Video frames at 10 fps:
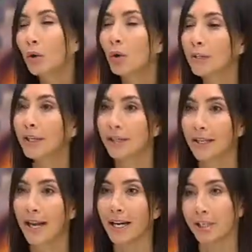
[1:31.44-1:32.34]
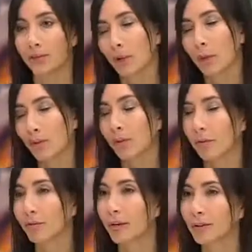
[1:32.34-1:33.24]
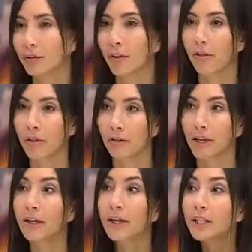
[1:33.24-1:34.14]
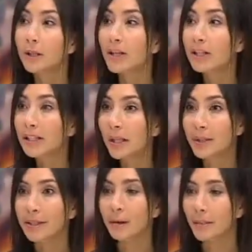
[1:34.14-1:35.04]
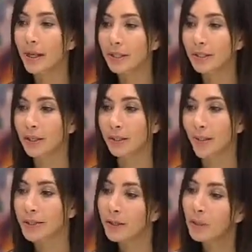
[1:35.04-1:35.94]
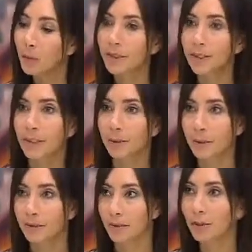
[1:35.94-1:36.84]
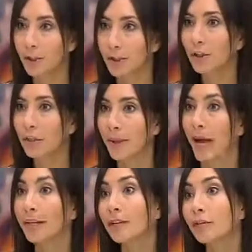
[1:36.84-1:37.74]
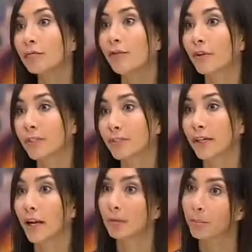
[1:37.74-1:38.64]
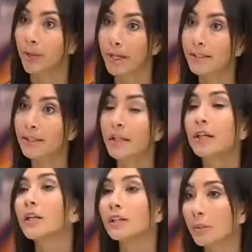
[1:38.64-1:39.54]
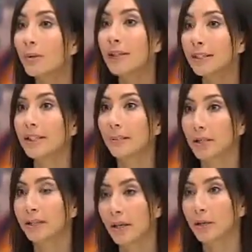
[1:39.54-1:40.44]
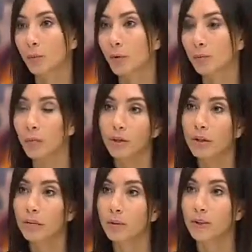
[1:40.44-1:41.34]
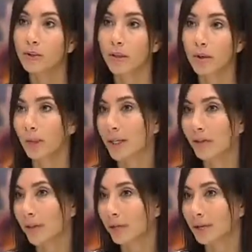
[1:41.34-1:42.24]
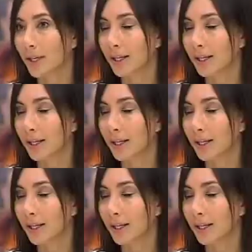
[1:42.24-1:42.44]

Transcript: causing us to age if you go with the free radical theory. So we can slow it down. But actually, it's only one step to stop that and even reverse it and replace some of these damaged cells with new ones. So then we never have to age.